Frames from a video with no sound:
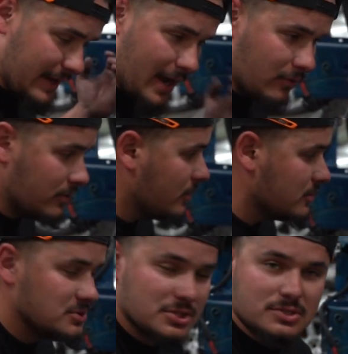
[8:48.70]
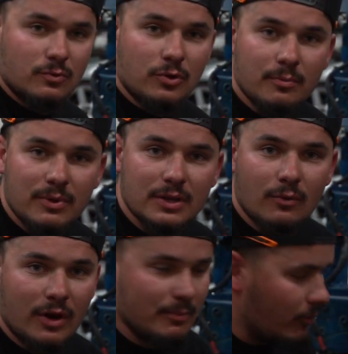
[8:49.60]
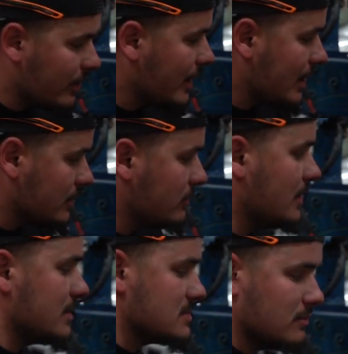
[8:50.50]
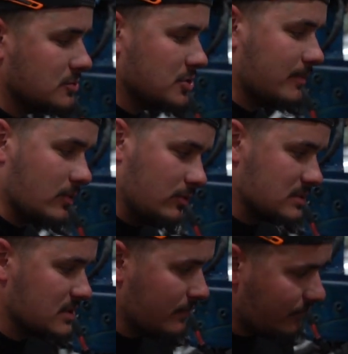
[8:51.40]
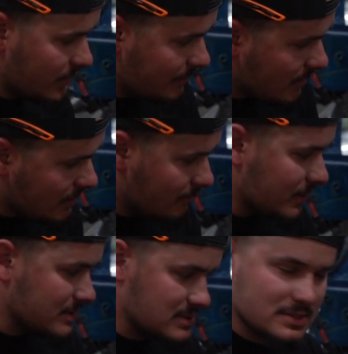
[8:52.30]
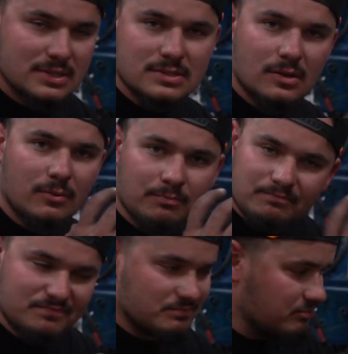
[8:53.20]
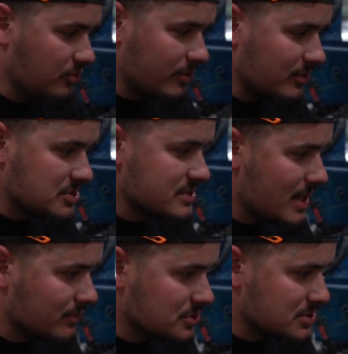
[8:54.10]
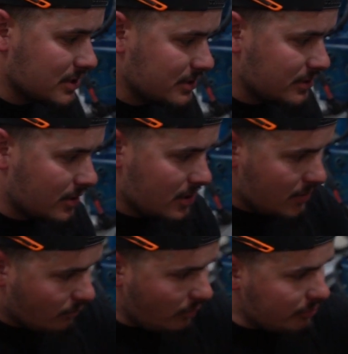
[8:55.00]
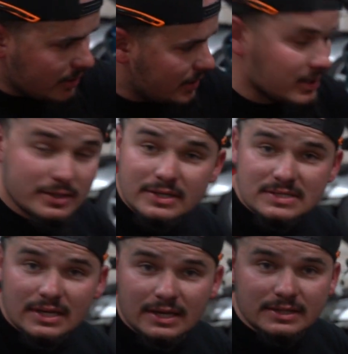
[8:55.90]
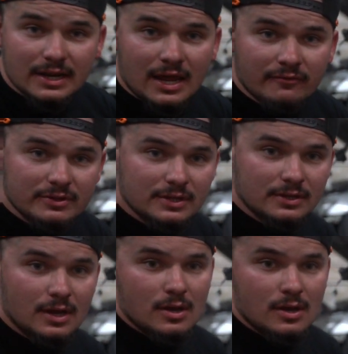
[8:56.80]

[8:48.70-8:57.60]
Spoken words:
down just so it wouldn't be in the way, but we can't do that until we drop the whole subframe because this thing's all pretty much sandwiched in there. We went ahead and disconnected everything.